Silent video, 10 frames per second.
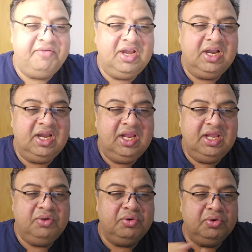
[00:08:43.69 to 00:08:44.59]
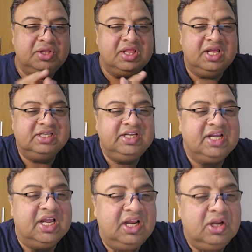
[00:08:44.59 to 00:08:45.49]
definitely, you know, the
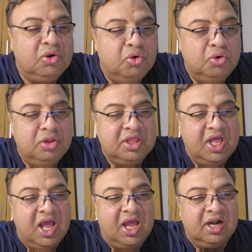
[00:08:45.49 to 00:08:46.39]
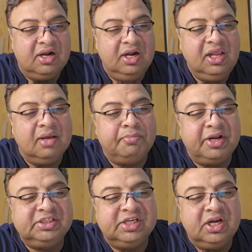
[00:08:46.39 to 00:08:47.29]
surgical goals are
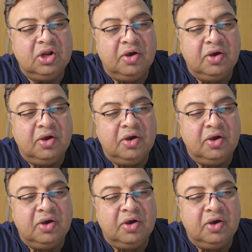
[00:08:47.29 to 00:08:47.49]
decompression